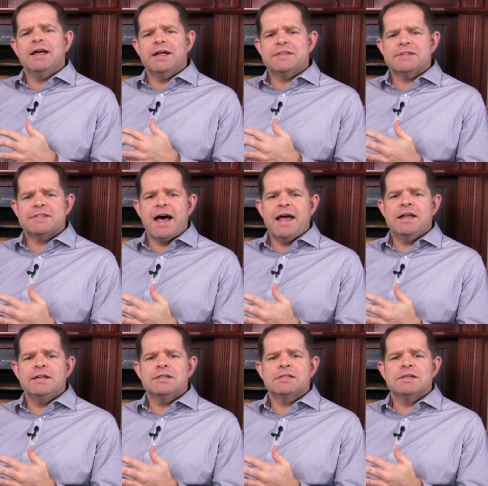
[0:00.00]
and
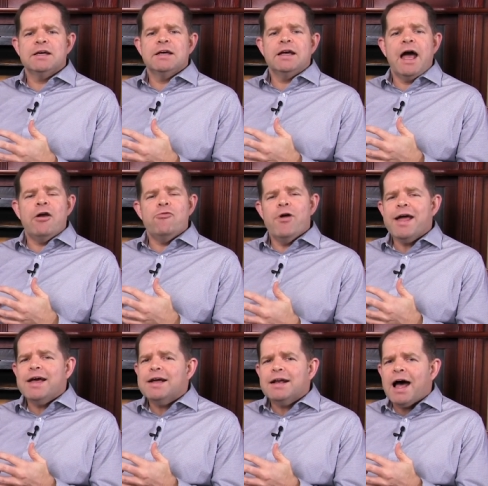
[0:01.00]
silent and
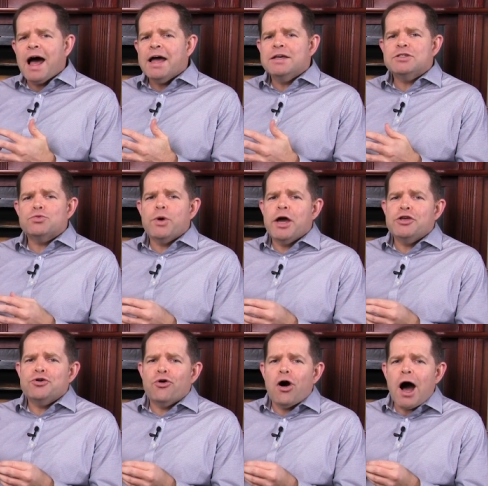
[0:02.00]
recognize where
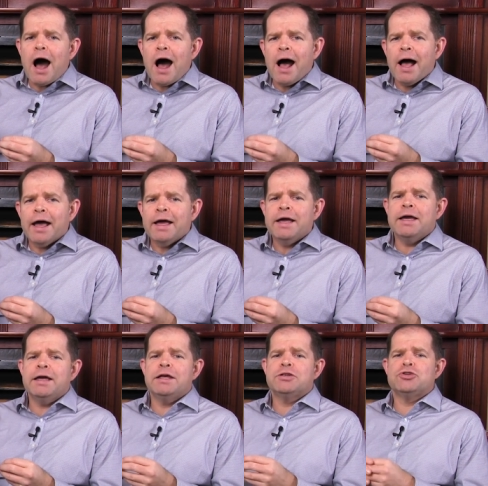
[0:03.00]
your eye
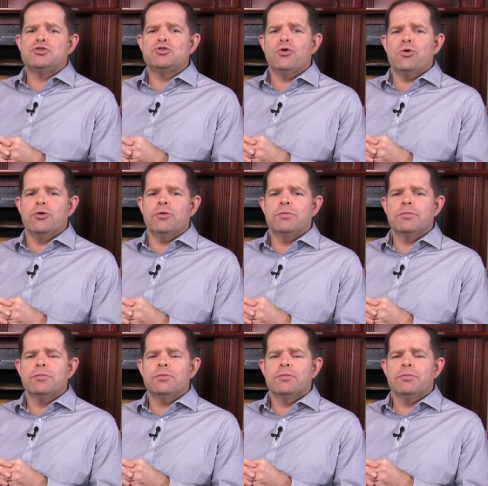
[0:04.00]
is drawn.